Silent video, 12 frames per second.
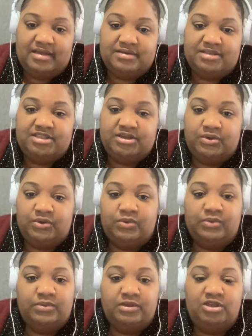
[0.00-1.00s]

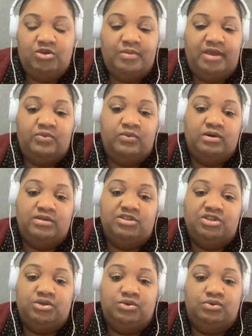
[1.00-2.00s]
So you may want
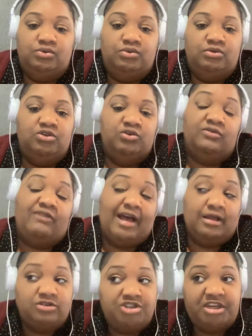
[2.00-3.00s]
to do
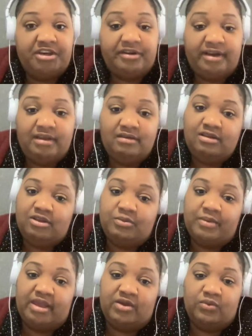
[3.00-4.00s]
file sharing. You
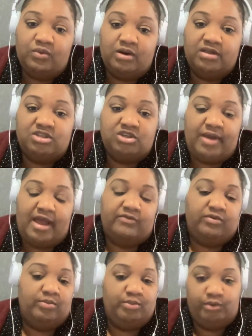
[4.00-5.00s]
may want to have
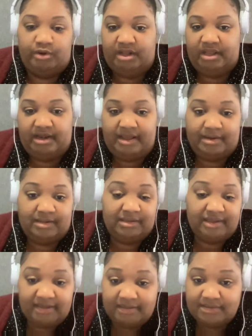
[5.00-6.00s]
reporting and
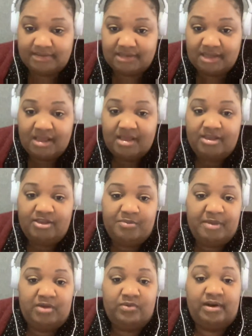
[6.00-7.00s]
analytics. You
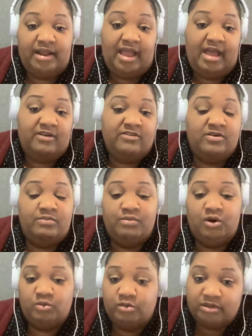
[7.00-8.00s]
may want to have
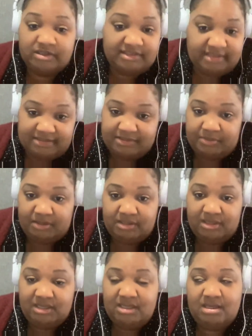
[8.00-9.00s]
mobile
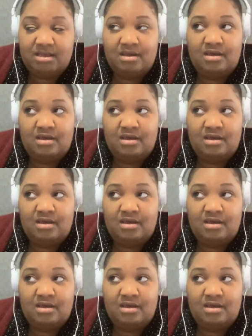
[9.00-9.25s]
accessibility.